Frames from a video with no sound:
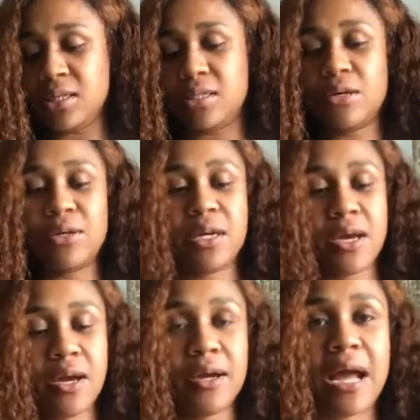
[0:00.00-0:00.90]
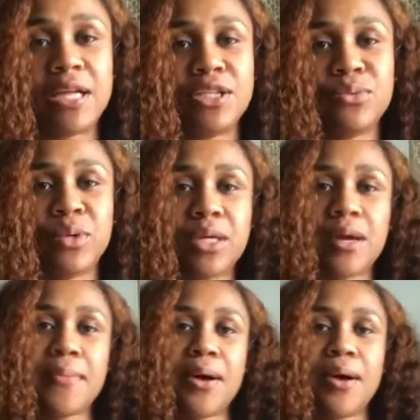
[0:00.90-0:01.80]
So, yeah, I just wanted
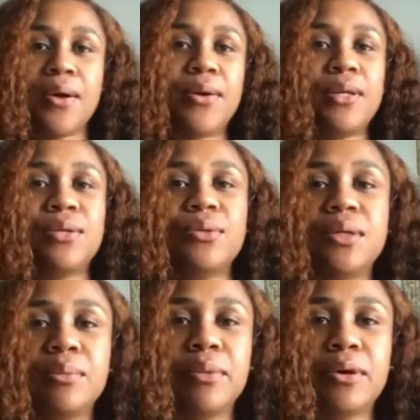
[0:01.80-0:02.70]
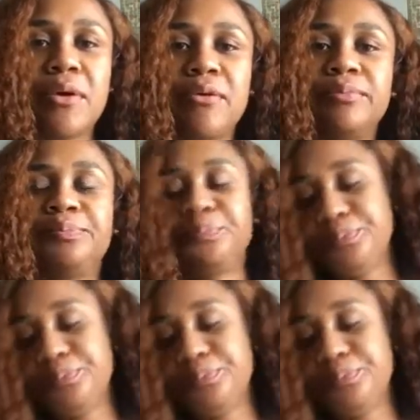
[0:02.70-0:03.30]
to come on and do a little